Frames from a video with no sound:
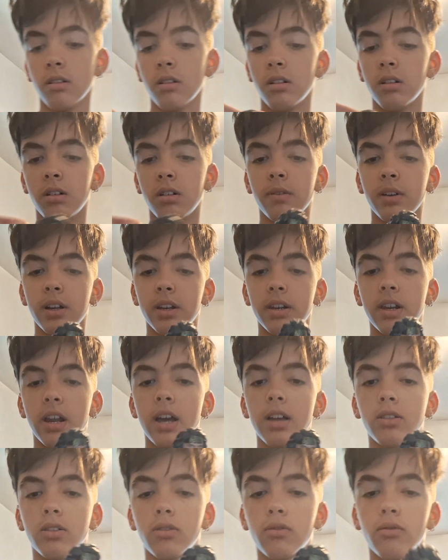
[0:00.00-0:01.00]
We got
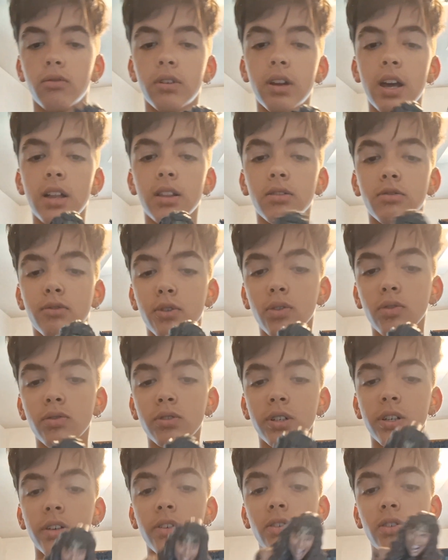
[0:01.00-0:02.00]
Nyla
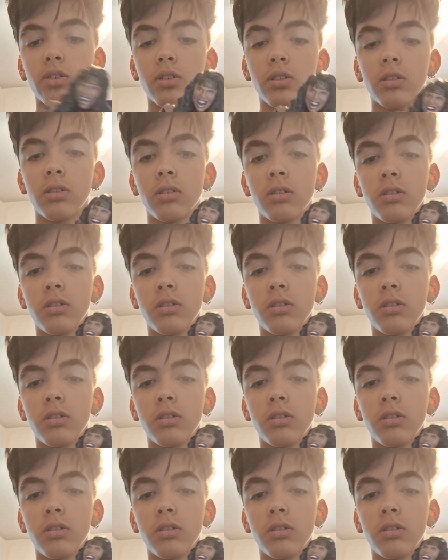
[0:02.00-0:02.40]
Rose here.